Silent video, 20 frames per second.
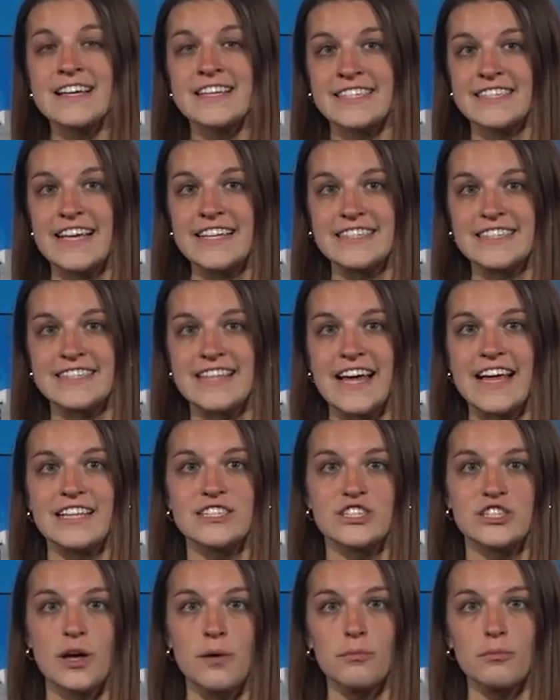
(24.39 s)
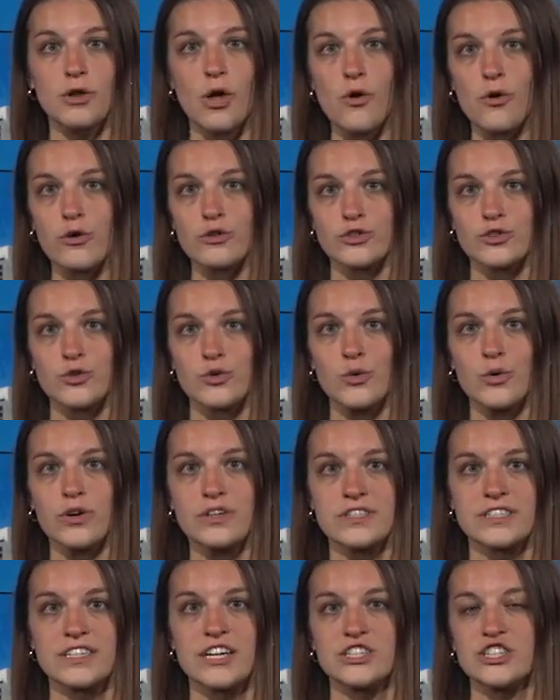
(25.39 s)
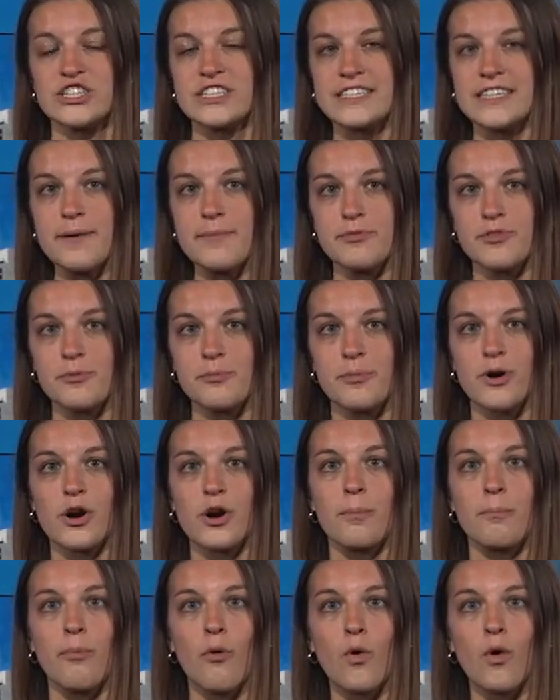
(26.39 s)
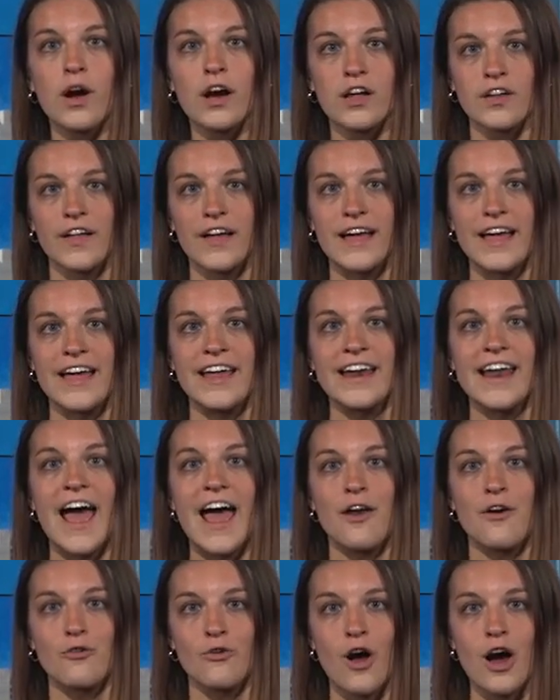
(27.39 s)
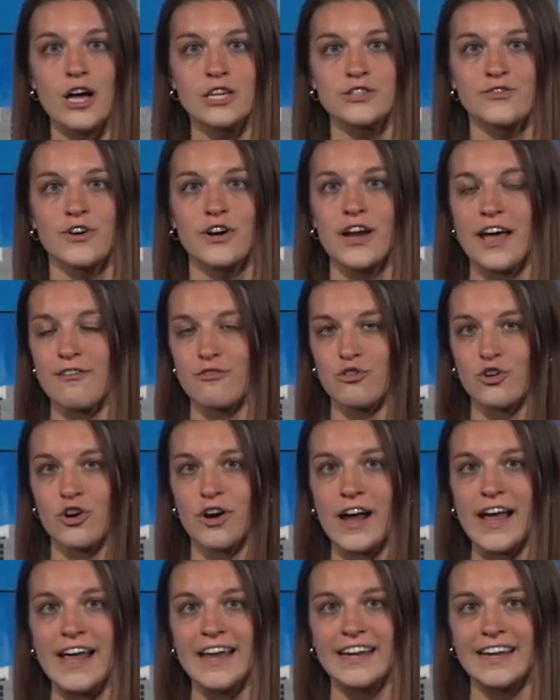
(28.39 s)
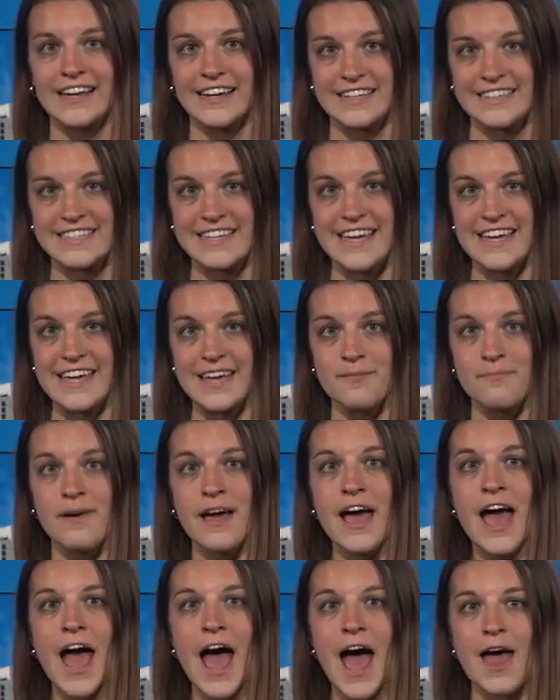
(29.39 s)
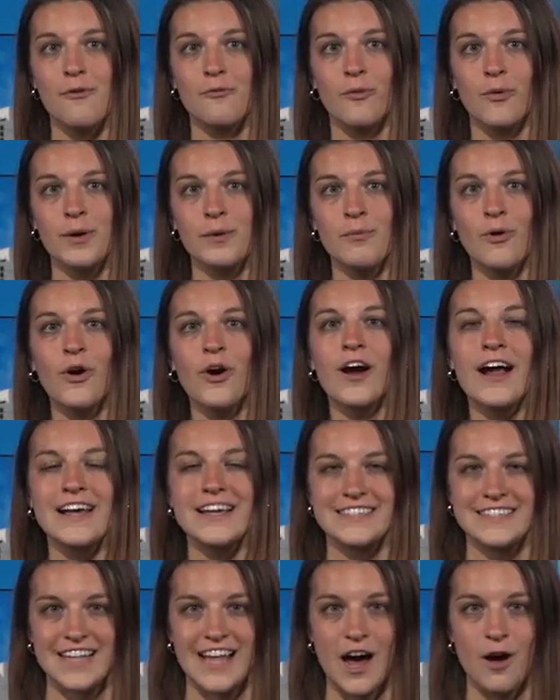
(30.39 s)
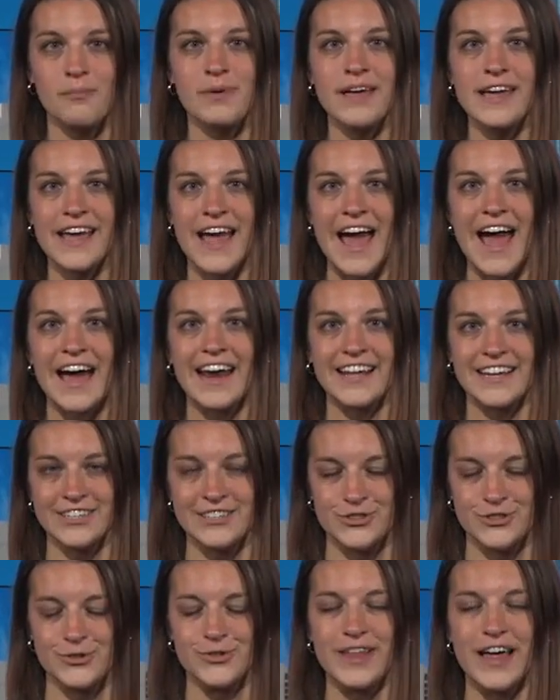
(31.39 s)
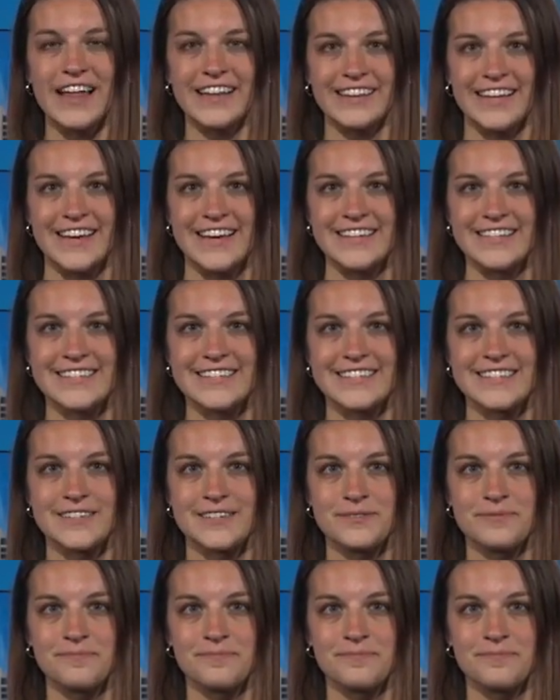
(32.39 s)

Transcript: Since then, some local schools such as Gibsonburg, Port Clinton, and Rossford have created a team, and Woodmore is now being added to that list.